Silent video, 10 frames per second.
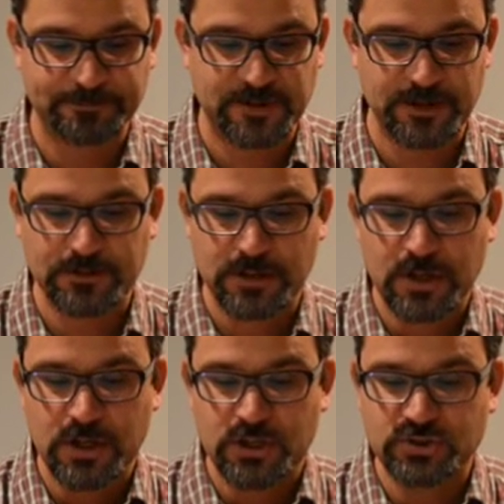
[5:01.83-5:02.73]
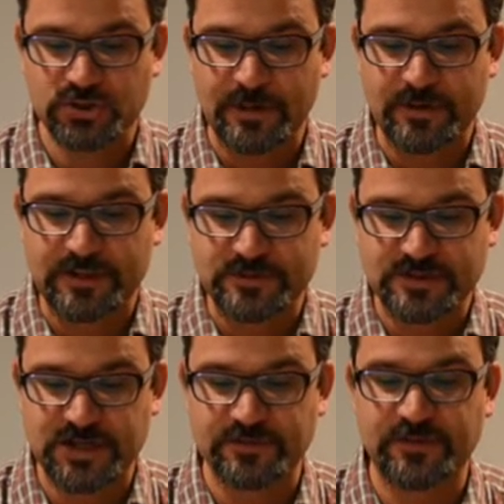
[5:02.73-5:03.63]
Okay? Do not make the
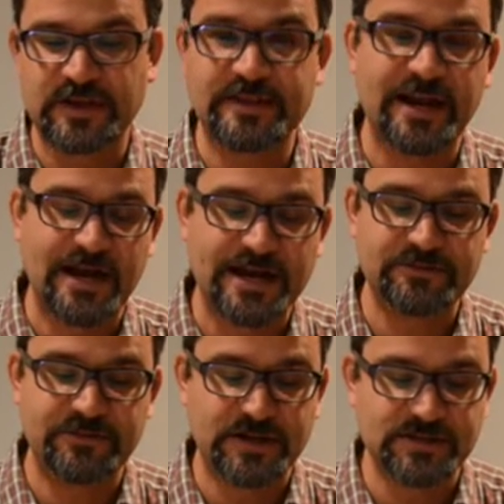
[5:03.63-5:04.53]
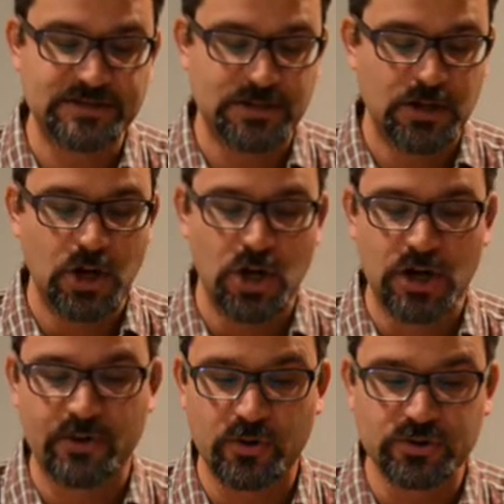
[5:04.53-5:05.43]
mistake of thinking that high defense,
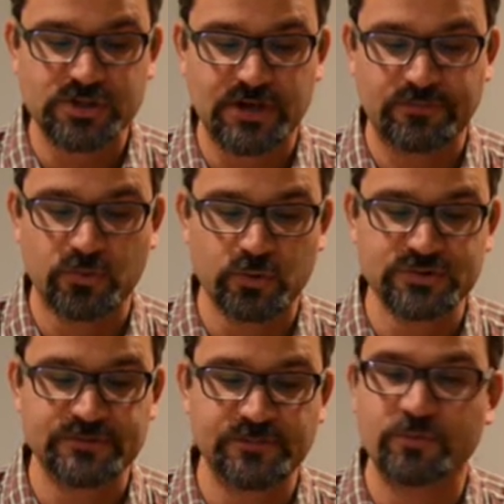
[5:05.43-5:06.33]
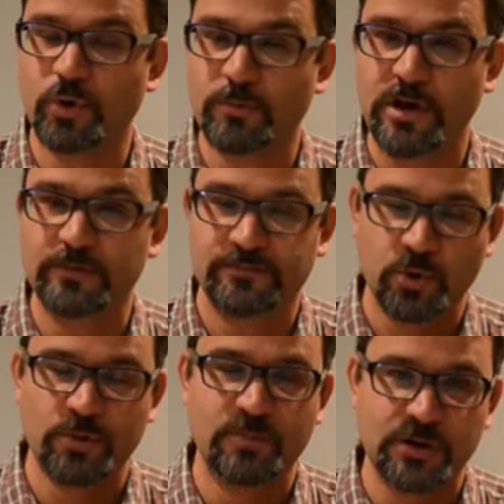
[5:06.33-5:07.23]
armor, or tough rolls of the
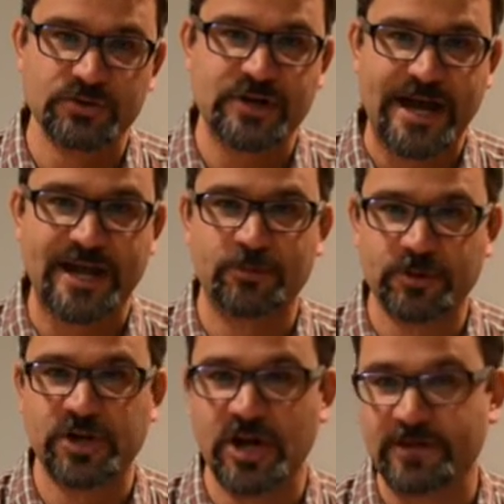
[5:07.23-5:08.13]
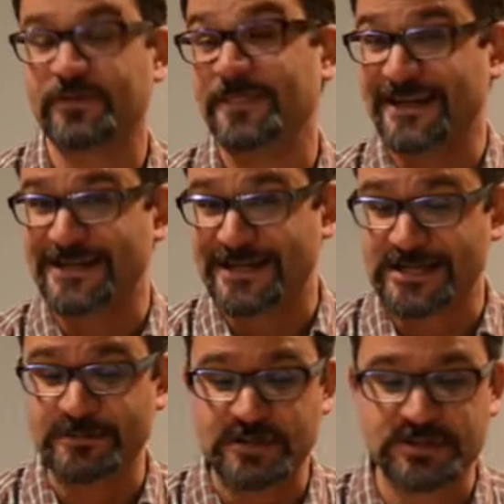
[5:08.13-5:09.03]
forward models are adequate enough. They
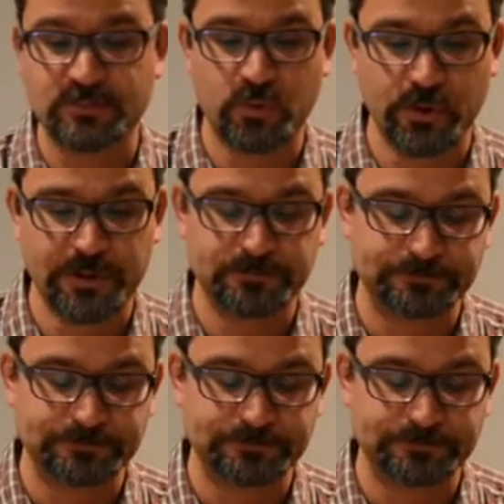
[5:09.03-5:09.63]
need to be supported.